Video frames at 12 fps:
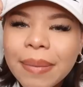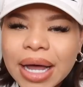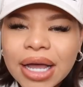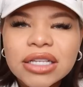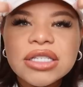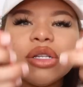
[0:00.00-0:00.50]

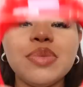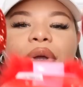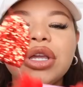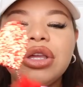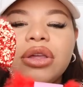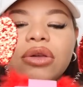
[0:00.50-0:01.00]
But it's
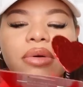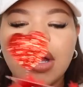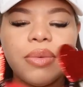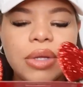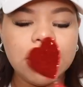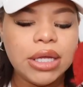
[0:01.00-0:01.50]
super cute. I
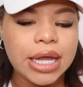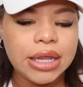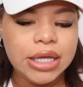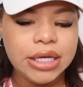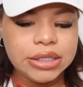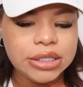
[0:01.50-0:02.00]
really like
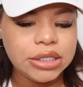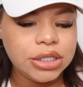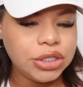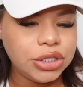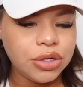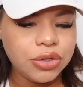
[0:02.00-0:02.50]
these. These
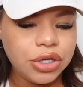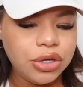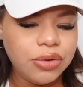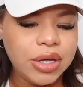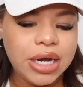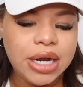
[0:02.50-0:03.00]
are so
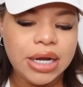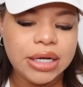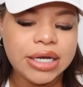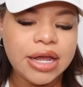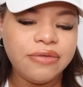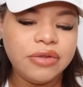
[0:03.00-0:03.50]
cute. And
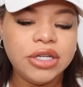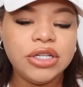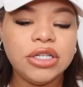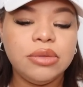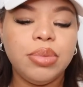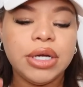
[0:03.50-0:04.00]
it definitely
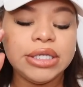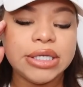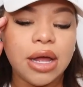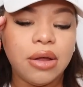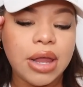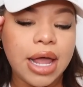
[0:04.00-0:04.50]
just brings
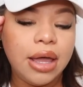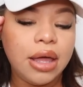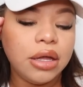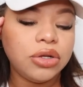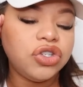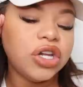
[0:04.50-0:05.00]
out
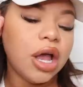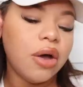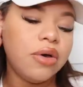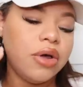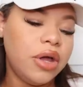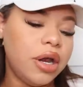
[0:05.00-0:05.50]
like
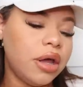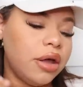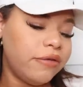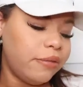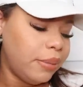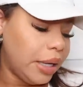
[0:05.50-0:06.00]
childhood of